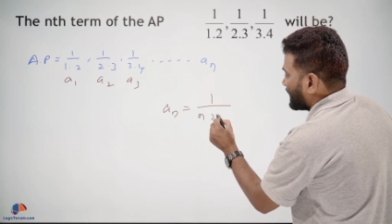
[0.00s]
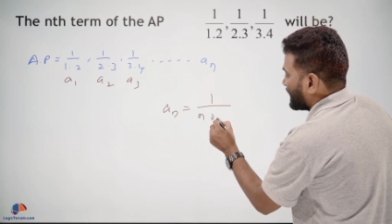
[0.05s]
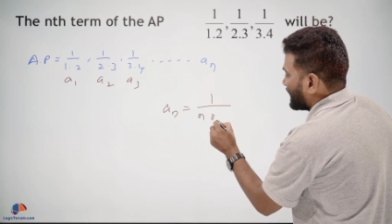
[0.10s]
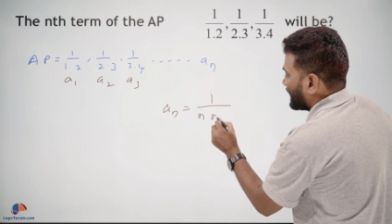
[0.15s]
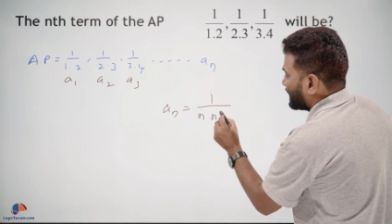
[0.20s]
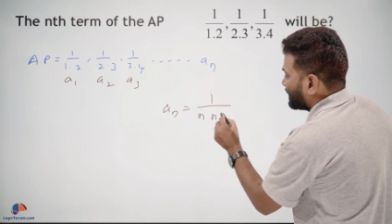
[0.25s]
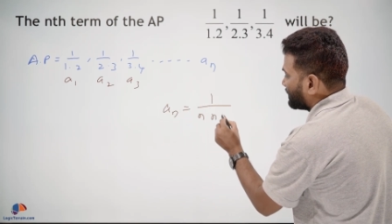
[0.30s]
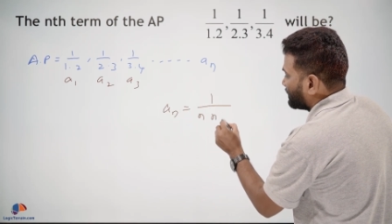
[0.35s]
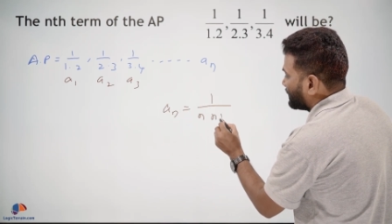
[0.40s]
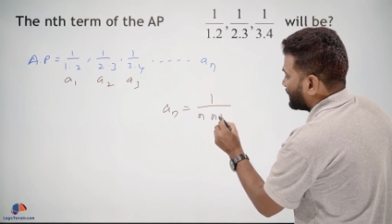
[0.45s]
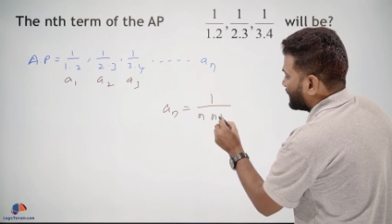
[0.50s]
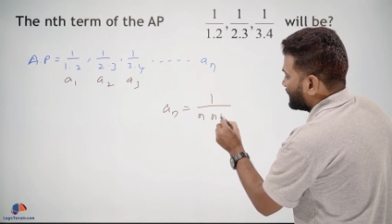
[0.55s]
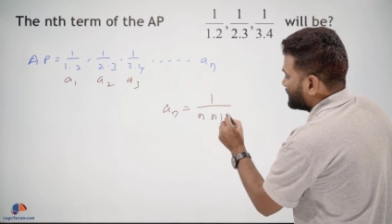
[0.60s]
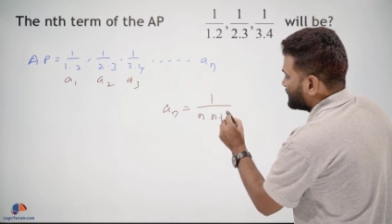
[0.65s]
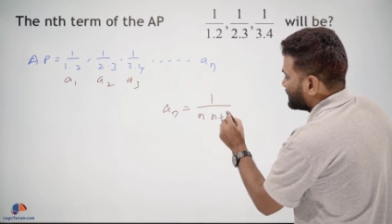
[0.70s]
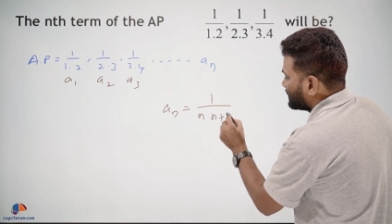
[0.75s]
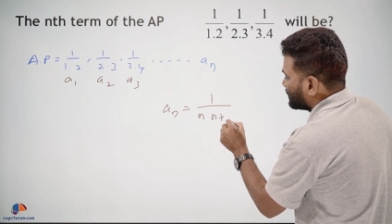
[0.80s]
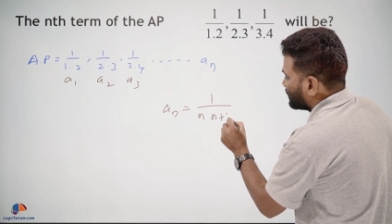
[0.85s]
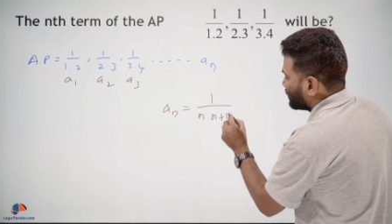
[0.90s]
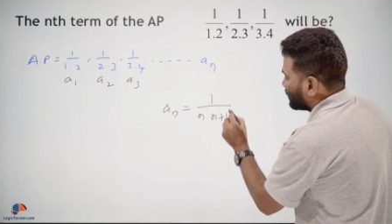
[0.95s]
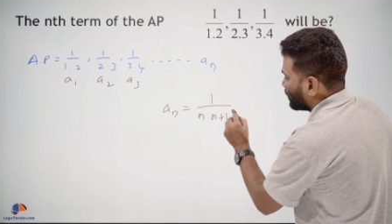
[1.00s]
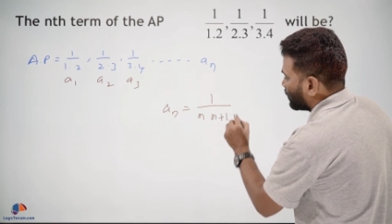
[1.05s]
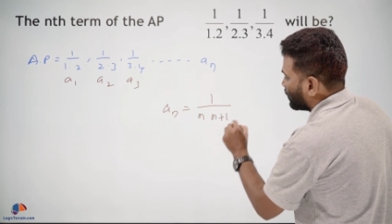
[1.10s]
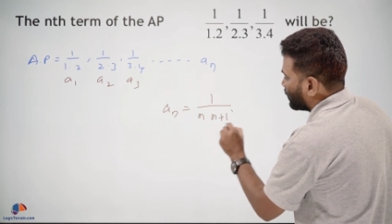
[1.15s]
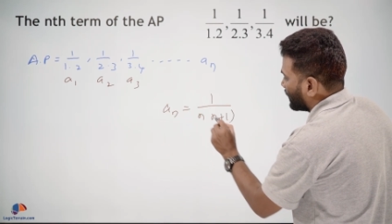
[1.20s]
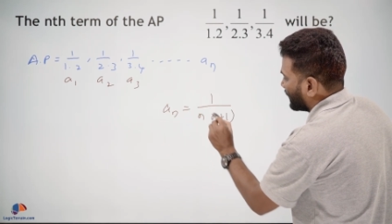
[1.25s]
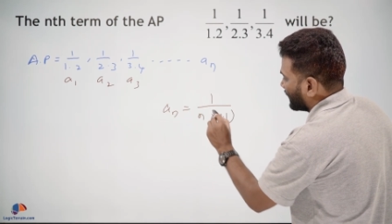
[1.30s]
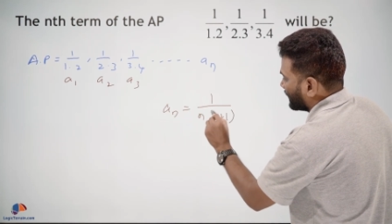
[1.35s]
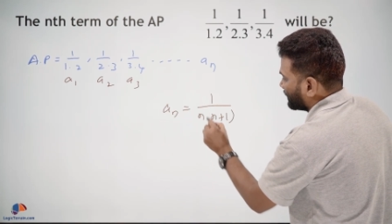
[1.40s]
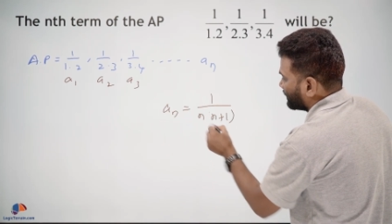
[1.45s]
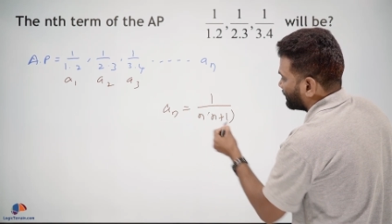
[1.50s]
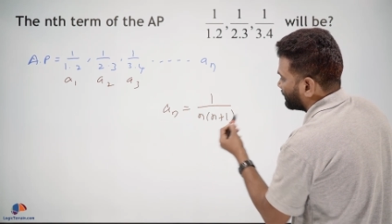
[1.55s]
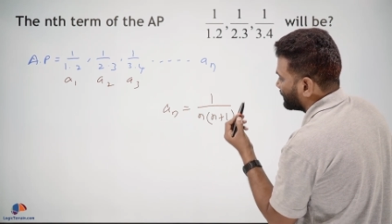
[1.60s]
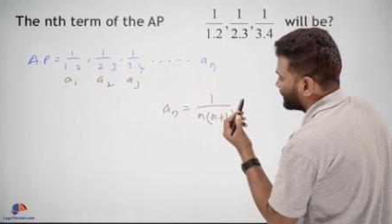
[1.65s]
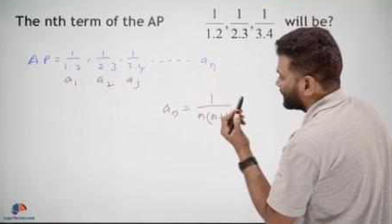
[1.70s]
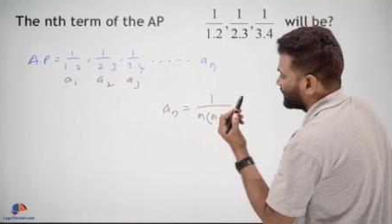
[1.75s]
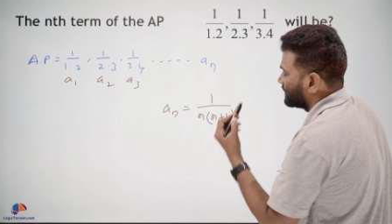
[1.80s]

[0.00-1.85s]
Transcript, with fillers: n plus 1.